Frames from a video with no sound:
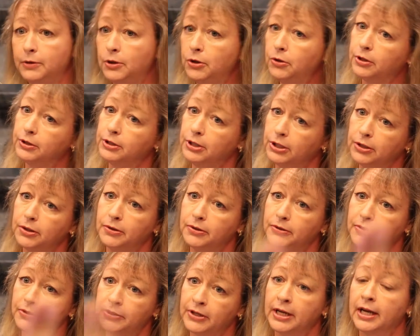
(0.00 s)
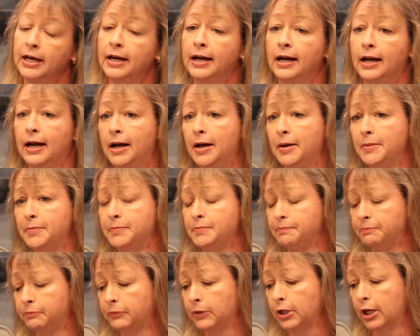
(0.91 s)
You can use
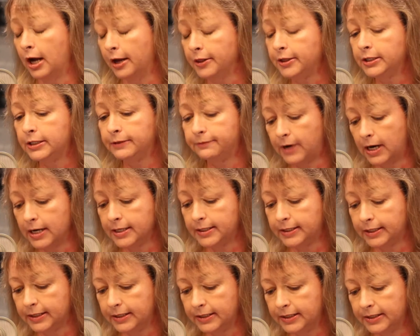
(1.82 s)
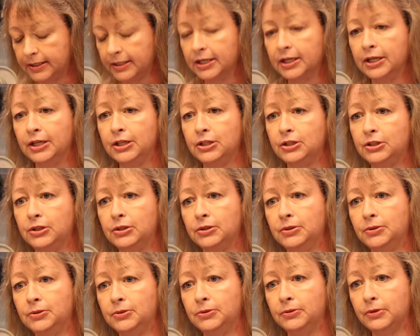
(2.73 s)
um, other devices
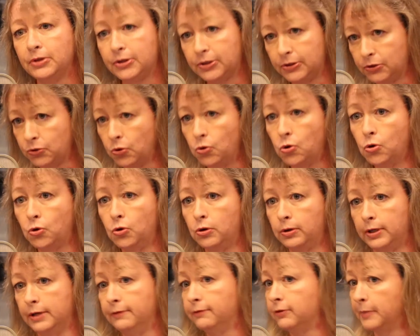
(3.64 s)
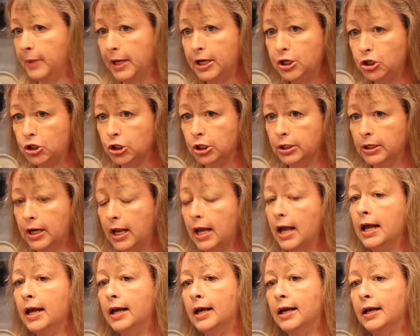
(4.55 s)
to store information,
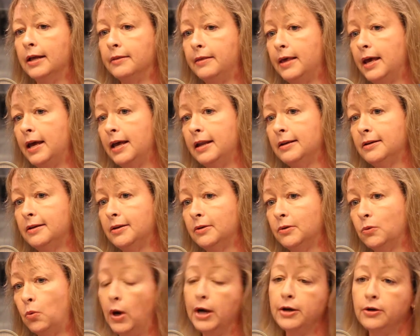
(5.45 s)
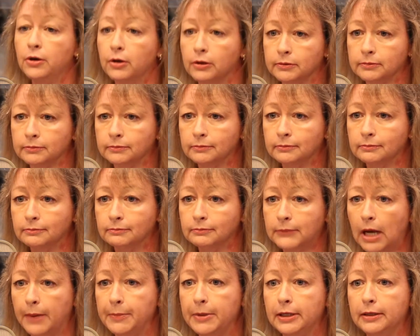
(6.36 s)
then why not?
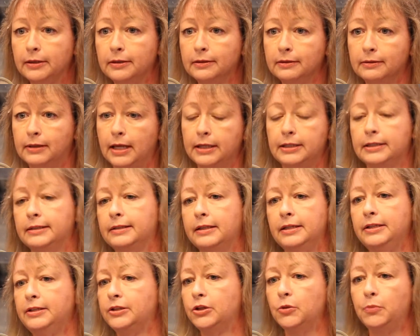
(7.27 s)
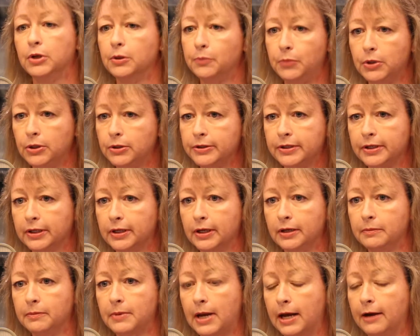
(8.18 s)
I mean, these supercomputers are
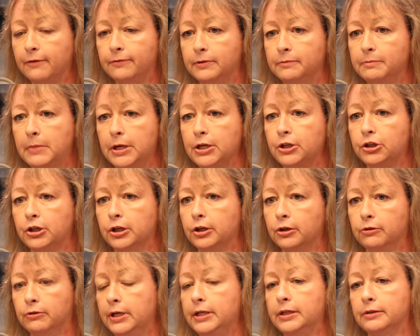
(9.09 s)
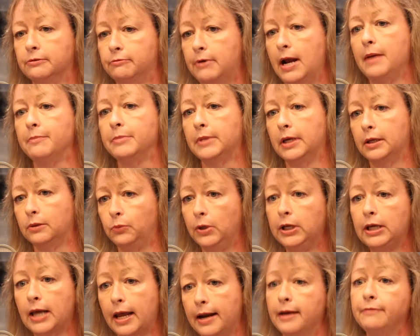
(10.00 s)
going to have a much greater RAM
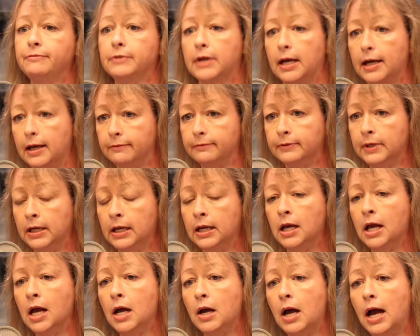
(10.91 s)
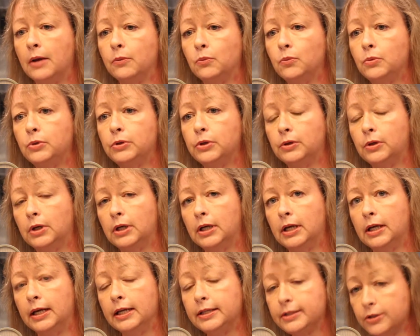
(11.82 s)
than we can ever have. And
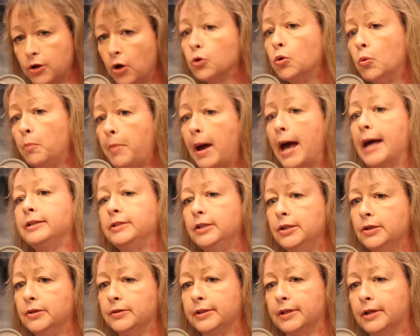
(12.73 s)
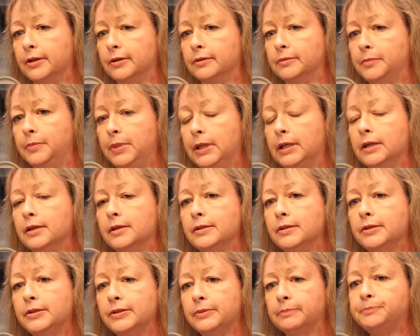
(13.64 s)
it's not all bad news, though, ah.
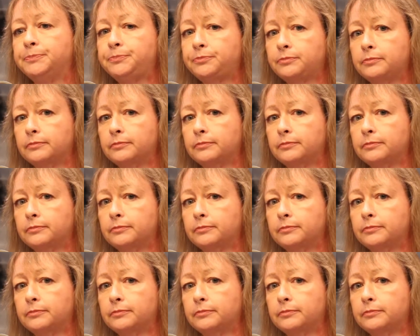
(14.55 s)
because